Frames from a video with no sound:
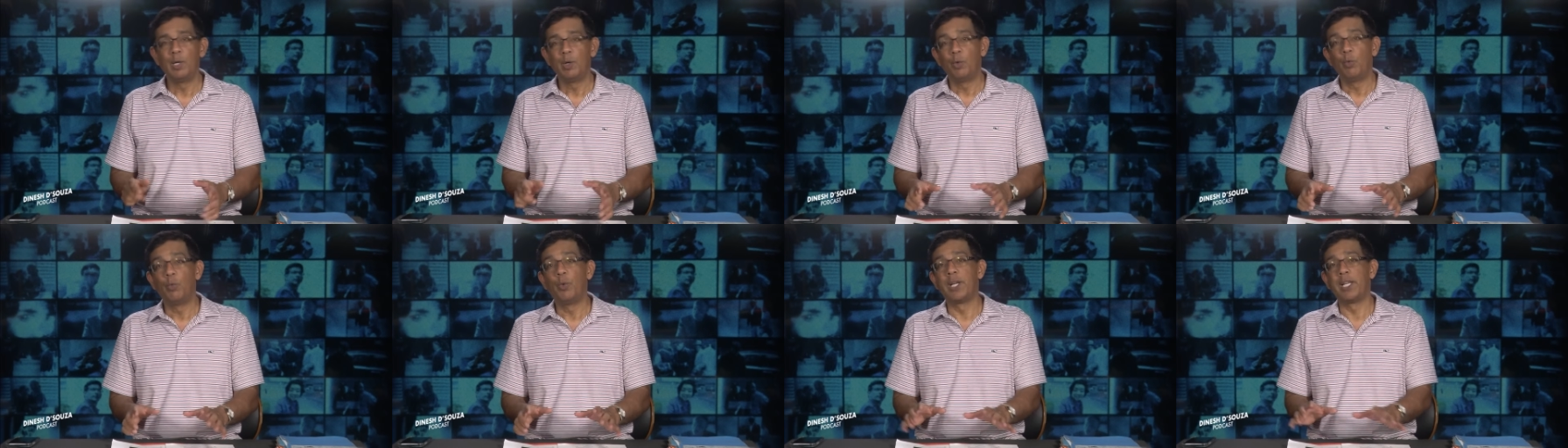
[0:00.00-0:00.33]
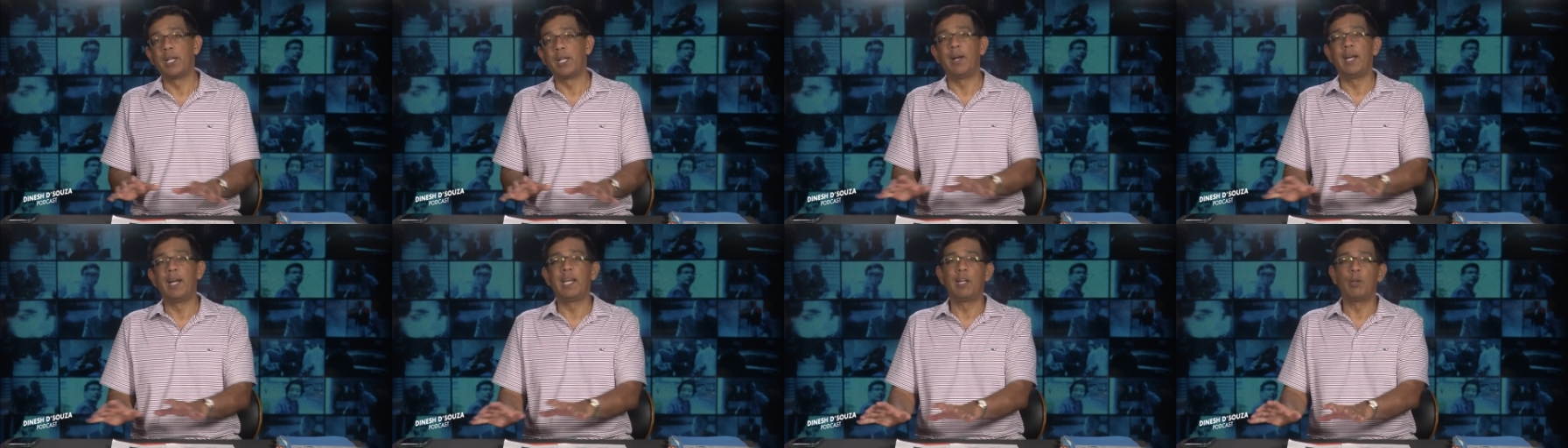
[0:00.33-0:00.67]

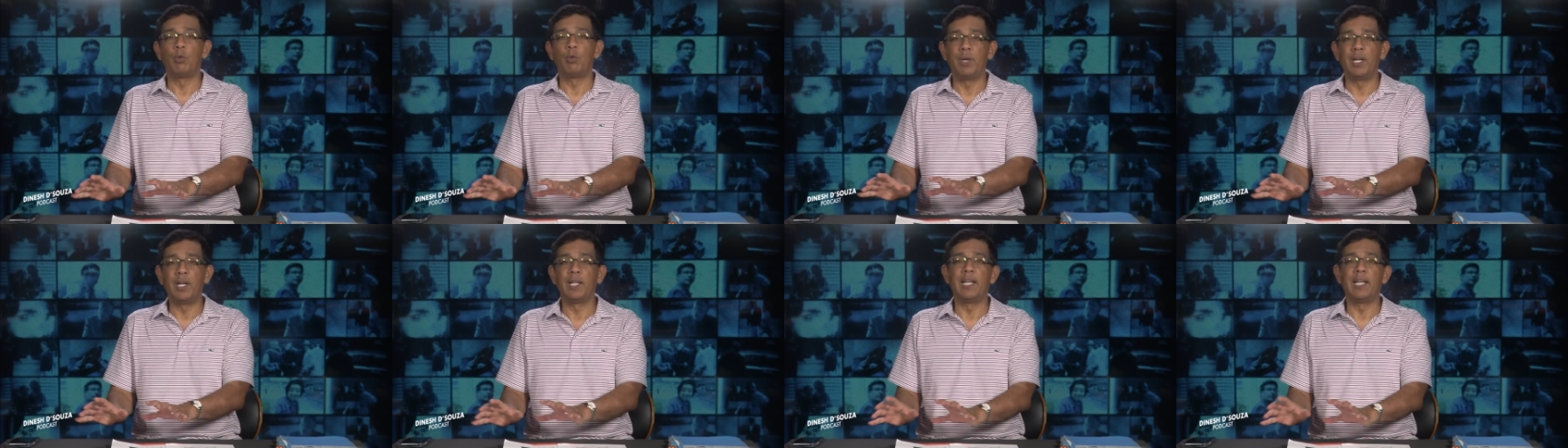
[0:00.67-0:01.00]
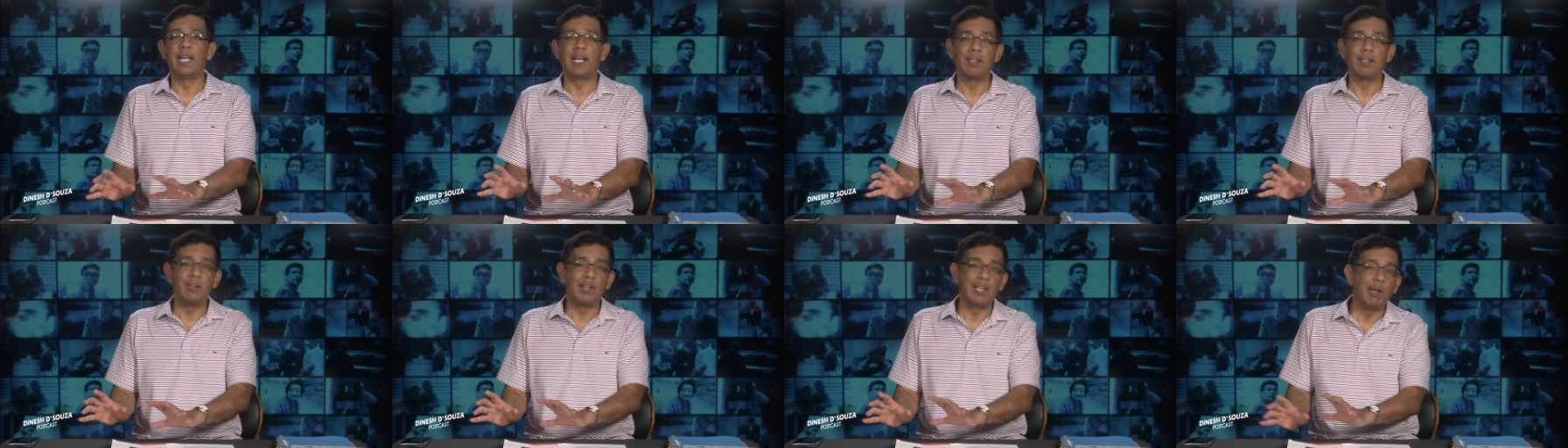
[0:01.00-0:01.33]
Whether I get
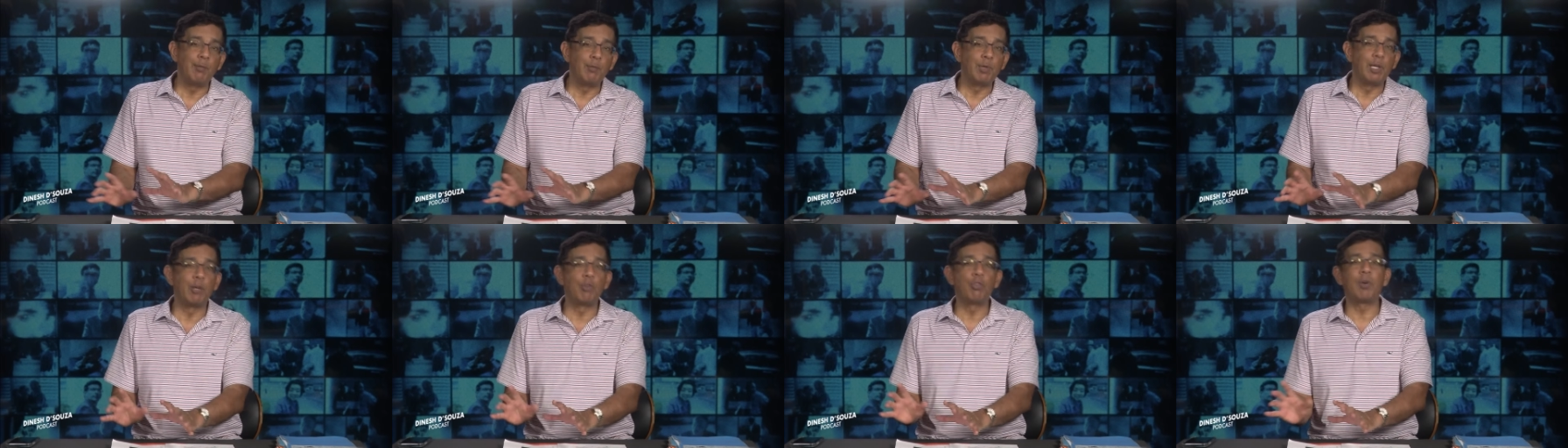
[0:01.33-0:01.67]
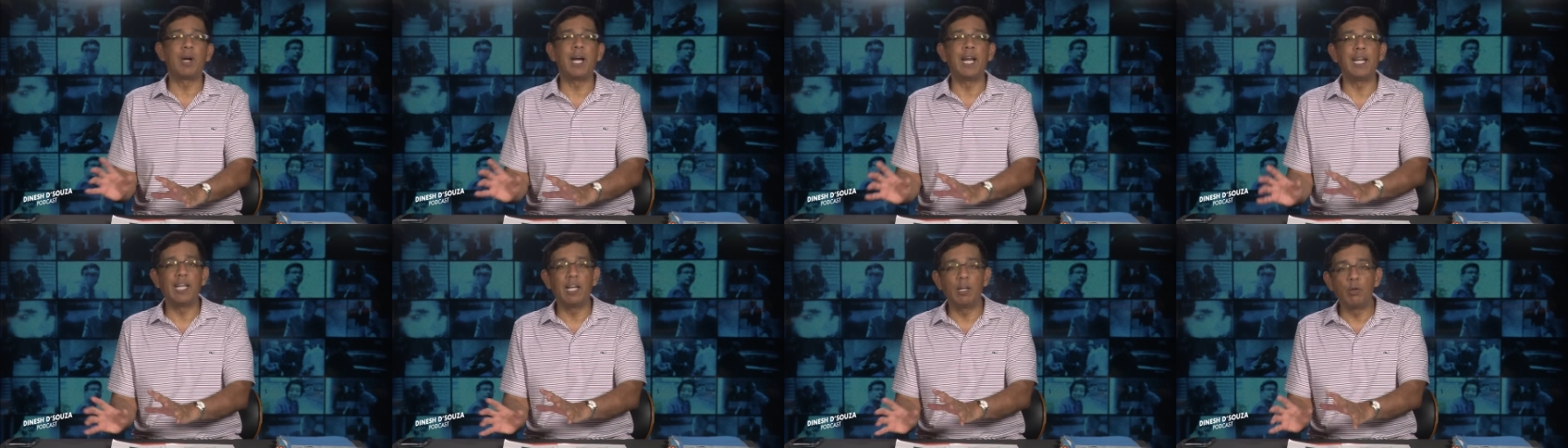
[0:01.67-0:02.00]
reelected, I'm going to
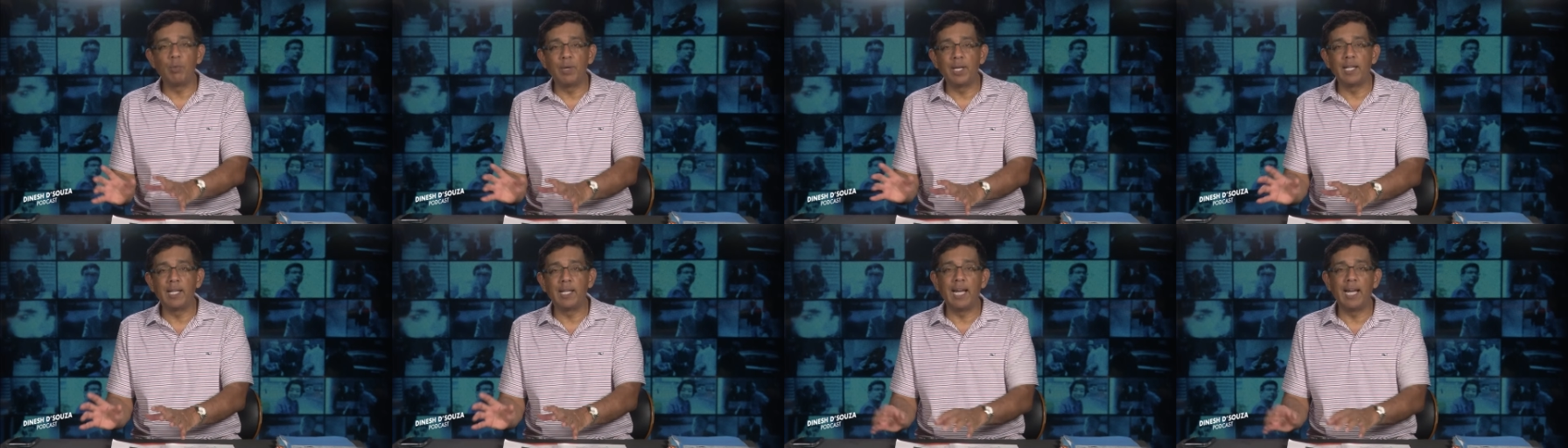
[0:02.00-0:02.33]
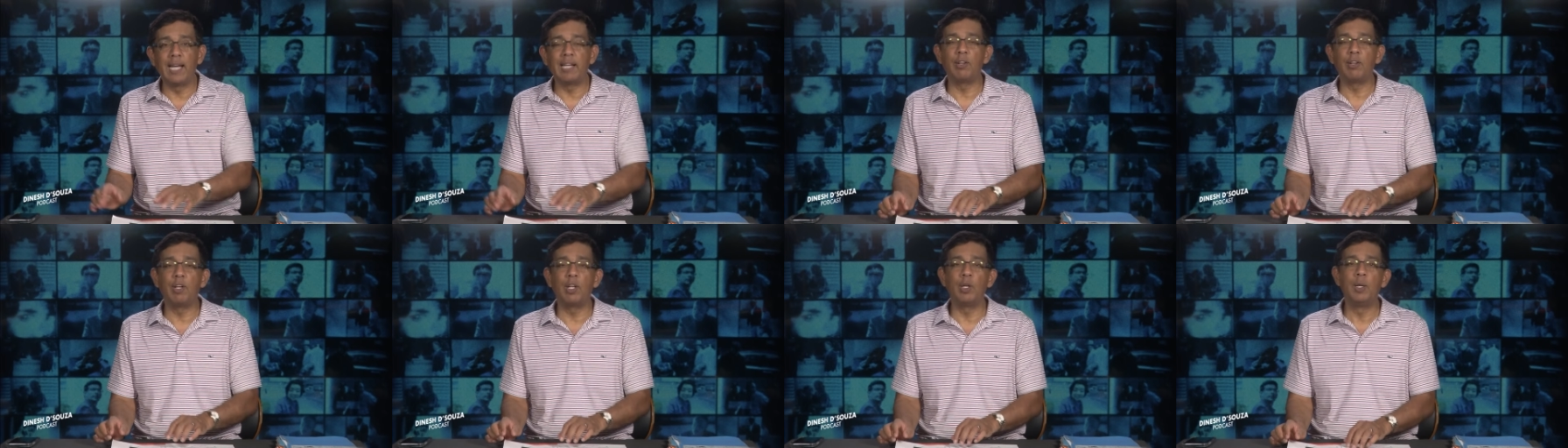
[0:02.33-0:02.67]
try to get
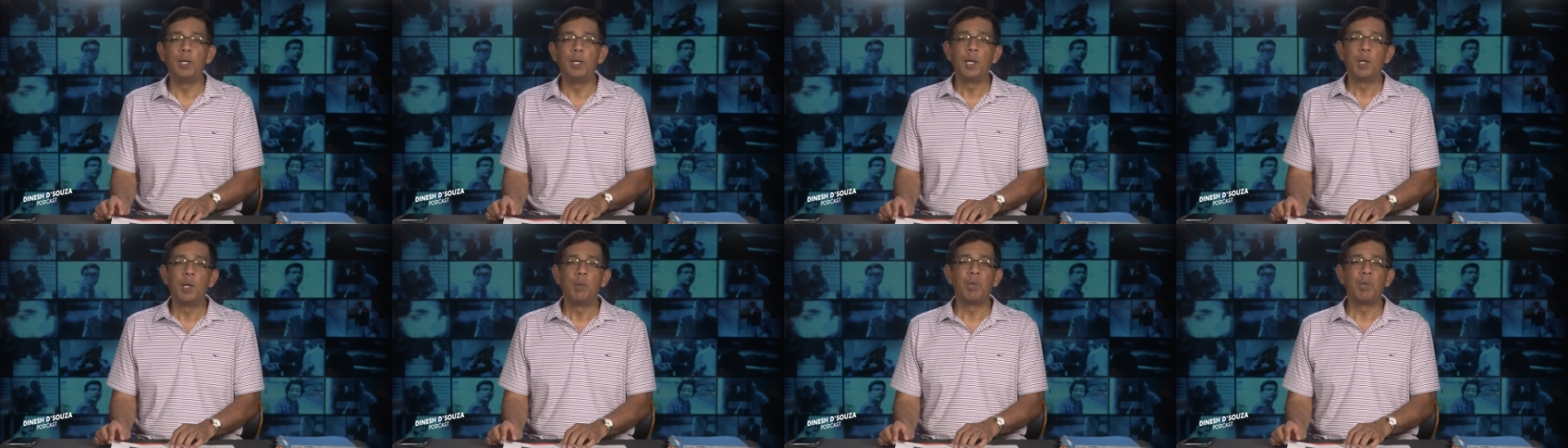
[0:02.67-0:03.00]
reelected,